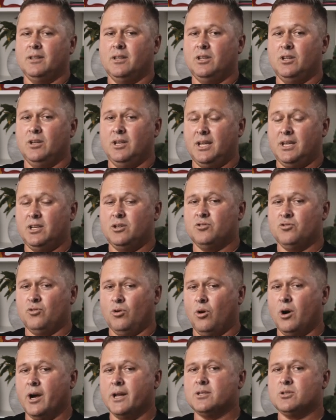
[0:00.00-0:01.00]
you need to
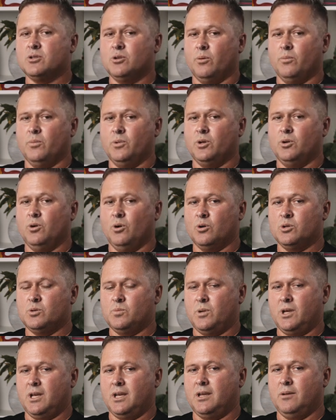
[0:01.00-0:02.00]
try and stop the dogs
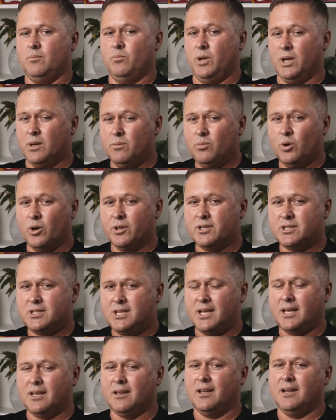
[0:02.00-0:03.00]
being bitten by the
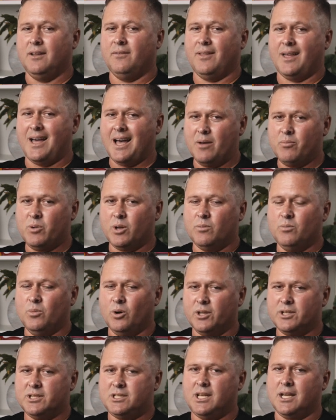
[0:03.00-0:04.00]
tick, and if they are bitten
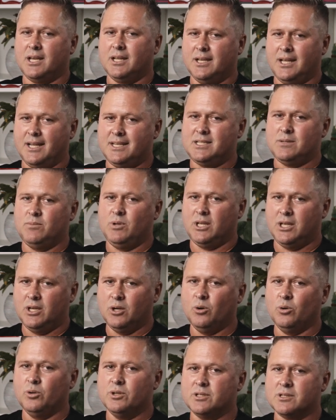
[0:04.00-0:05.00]
by the tick, it needs to be
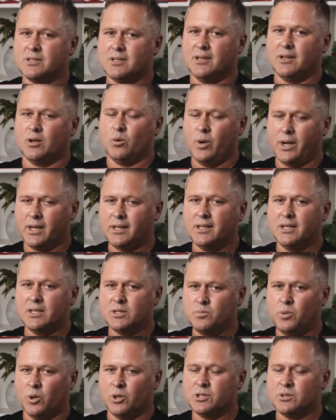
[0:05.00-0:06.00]
killed as quickly as
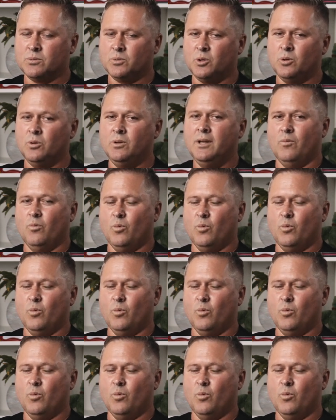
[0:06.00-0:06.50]
possible.